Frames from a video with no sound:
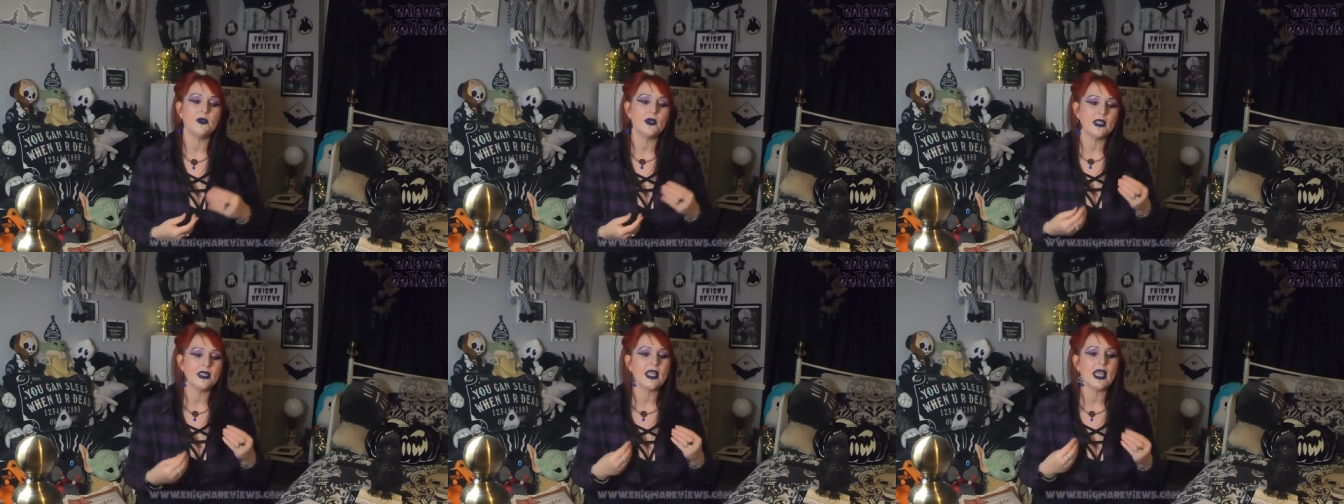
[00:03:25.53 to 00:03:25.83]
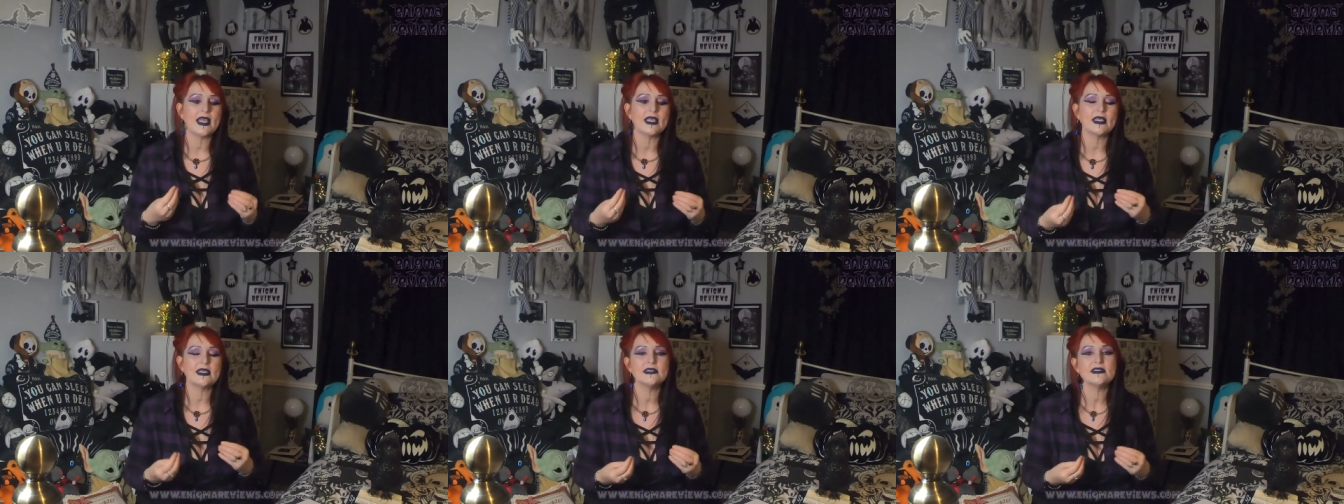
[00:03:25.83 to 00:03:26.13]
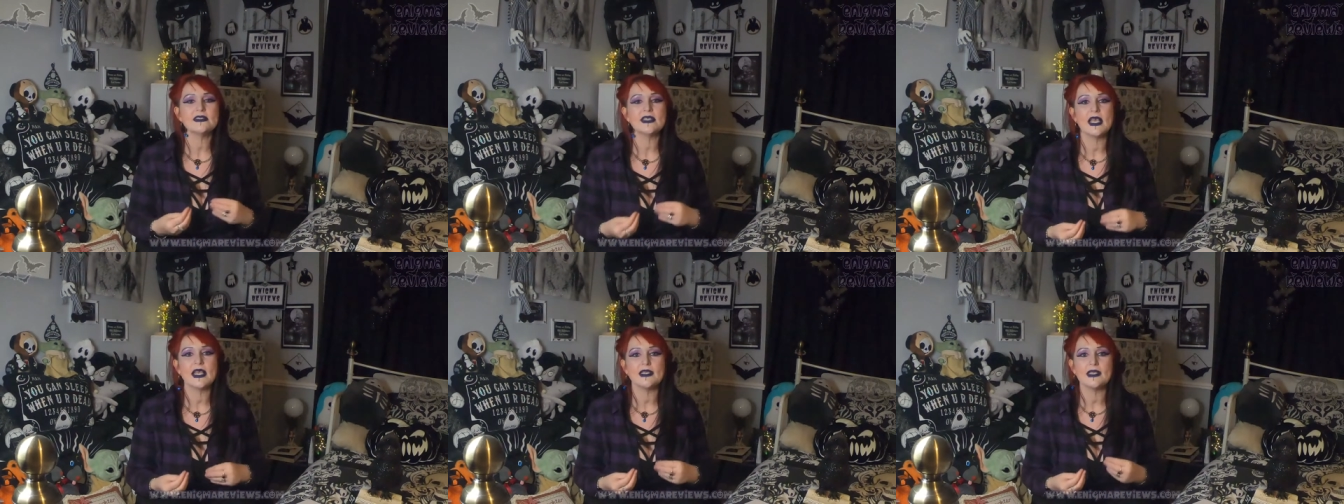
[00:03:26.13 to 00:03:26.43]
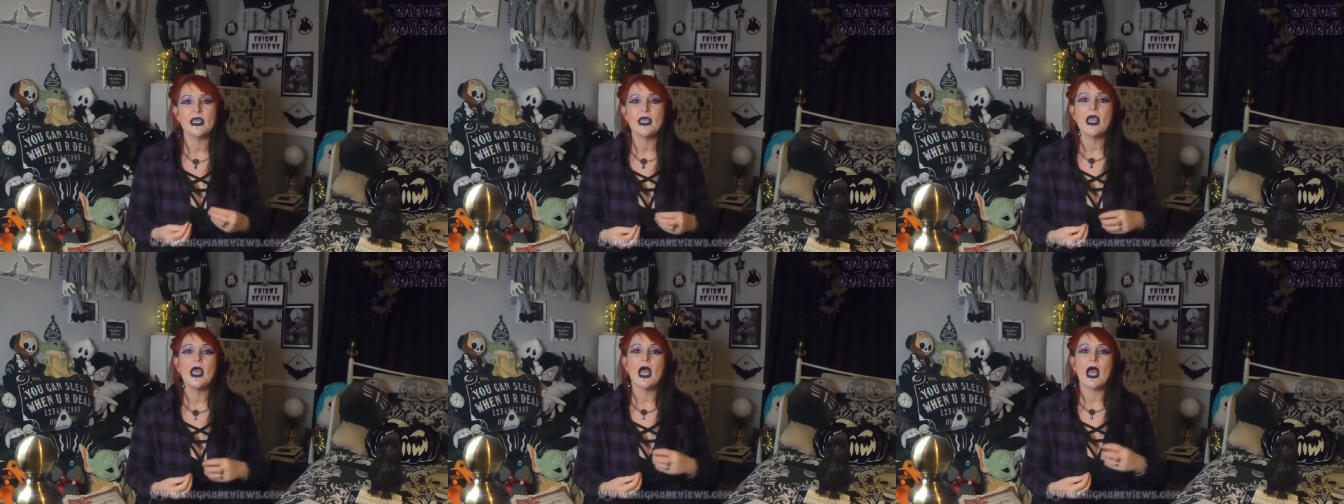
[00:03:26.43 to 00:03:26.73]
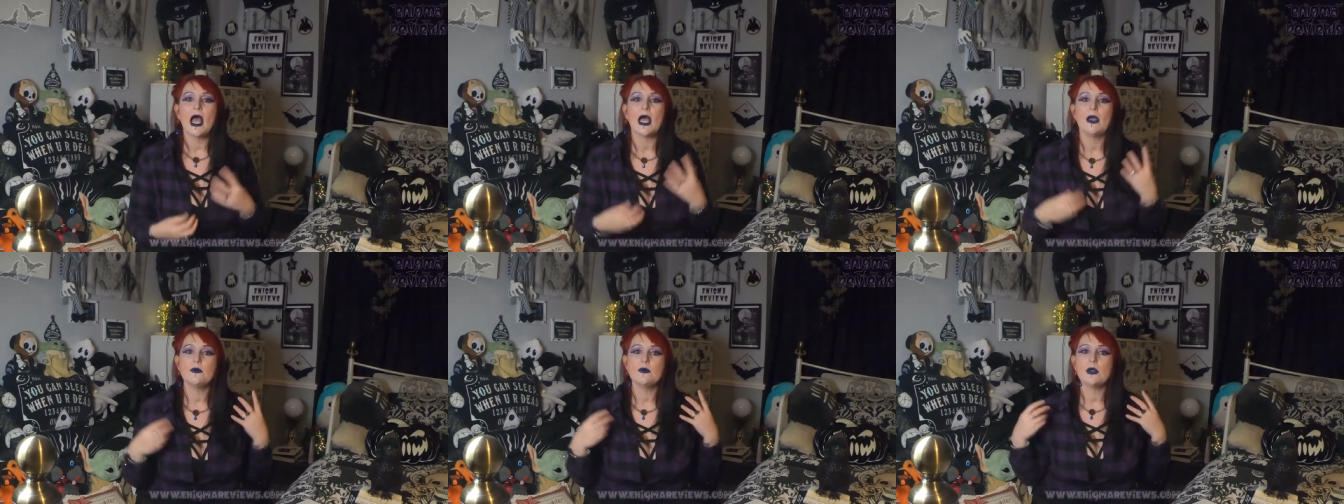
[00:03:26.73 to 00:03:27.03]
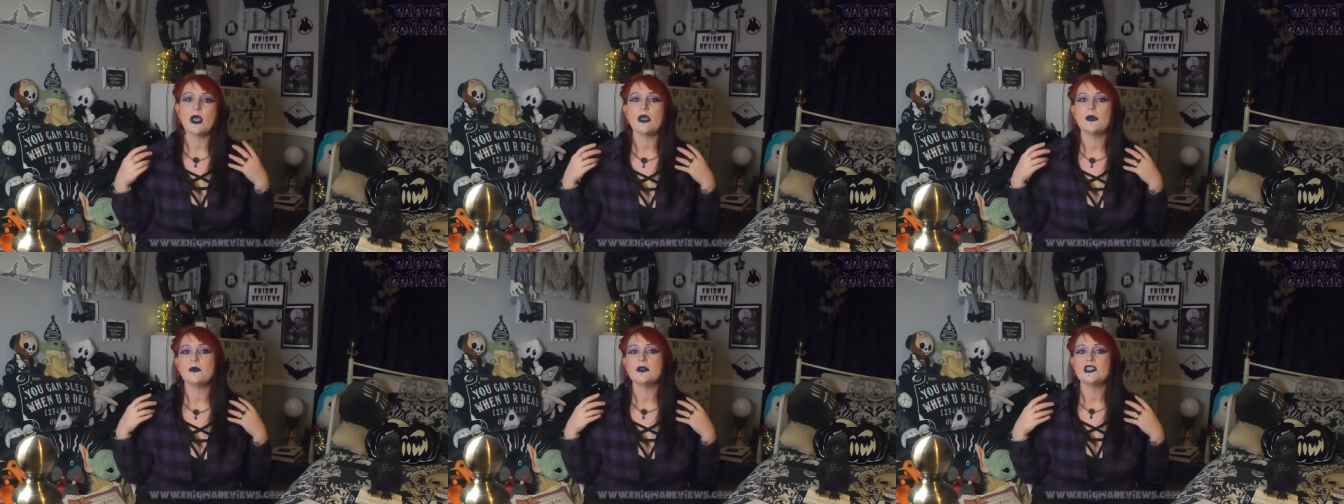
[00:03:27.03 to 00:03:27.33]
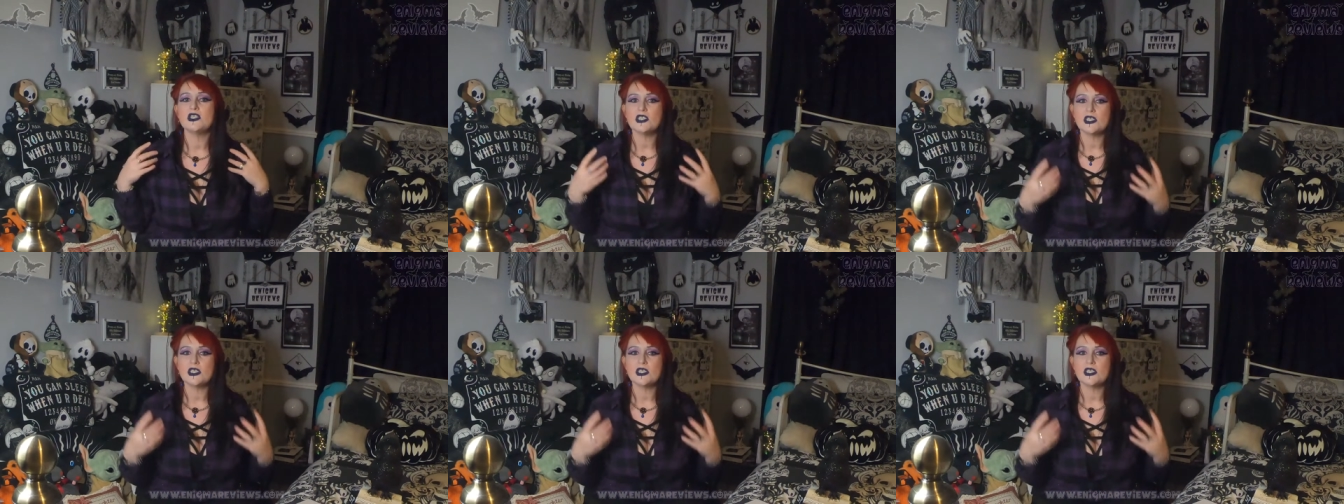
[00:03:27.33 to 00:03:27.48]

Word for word: But like I said, I was